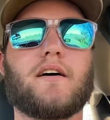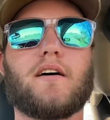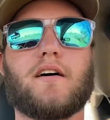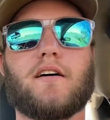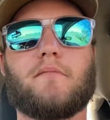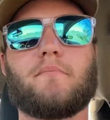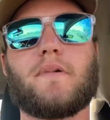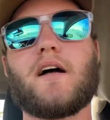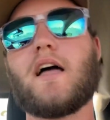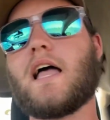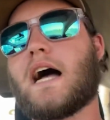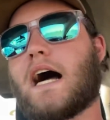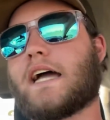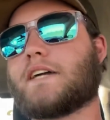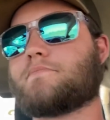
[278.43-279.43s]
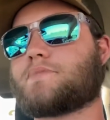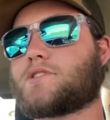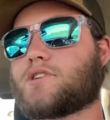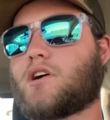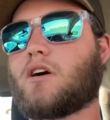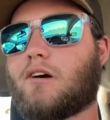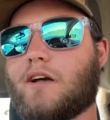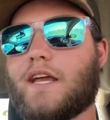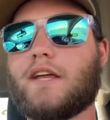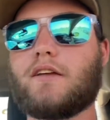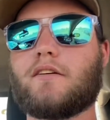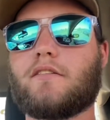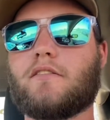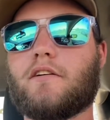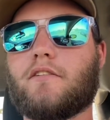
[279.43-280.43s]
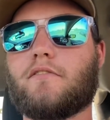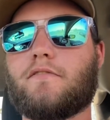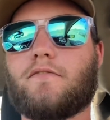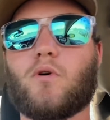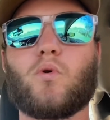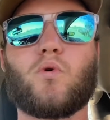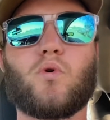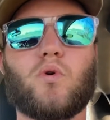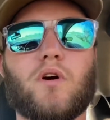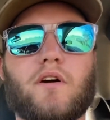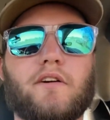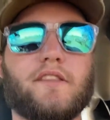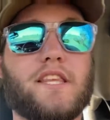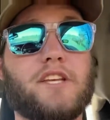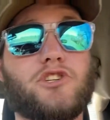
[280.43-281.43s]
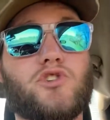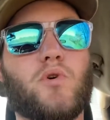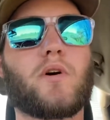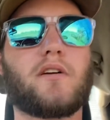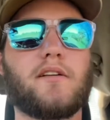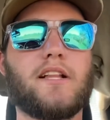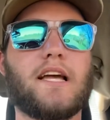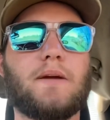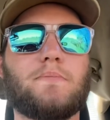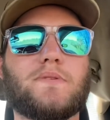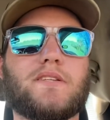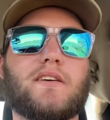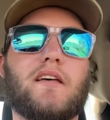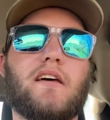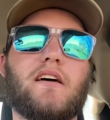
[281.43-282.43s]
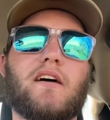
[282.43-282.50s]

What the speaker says: I am sorry for the short clips.